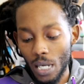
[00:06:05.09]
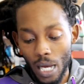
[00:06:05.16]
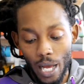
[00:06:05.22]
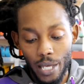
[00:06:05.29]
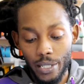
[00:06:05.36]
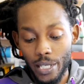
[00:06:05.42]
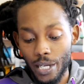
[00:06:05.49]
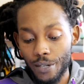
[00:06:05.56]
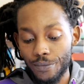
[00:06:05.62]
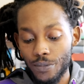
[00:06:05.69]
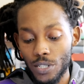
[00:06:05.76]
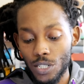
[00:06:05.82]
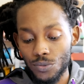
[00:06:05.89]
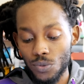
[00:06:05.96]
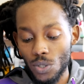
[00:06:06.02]
I ain't got the
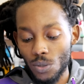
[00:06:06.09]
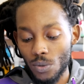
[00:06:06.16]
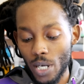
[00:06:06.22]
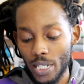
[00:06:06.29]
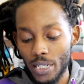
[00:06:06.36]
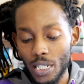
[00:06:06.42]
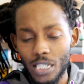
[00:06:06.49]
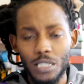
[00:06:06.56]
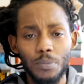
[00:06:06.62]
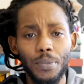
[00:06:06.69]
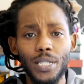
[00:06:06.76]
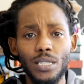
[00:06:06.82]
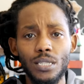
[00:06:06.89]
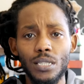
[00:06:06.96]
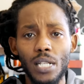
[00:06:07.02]
funds for them right now,
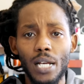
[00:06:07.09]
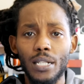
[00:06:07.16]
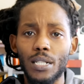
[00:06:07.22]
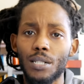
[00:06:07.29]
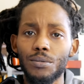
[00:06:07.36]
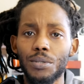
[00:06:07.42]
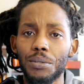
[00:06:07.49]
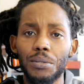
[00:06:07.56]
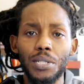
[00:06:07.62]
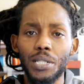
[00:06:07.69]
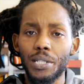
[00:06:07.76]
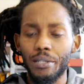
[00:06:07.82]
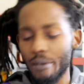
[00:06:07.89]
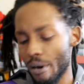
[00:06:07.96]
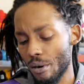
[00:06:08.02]
especially not no
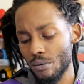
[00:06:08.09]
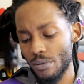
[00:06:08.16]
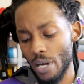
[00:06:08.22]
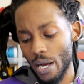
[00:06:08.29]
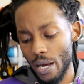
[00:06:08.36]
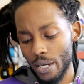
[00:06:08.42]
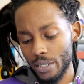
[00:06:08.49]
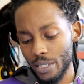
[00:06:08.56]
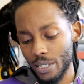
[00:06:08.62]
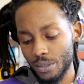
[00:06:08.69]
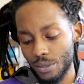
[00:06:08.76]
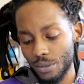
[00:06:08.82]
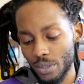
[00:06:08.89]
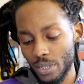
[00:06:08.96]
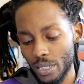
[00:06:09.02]
200. Oh nah, I
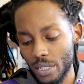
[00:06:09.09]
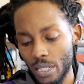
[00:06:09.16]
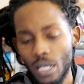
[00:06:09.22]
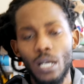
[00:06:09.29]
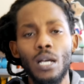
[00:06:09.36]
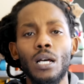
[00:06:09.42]
can't do that.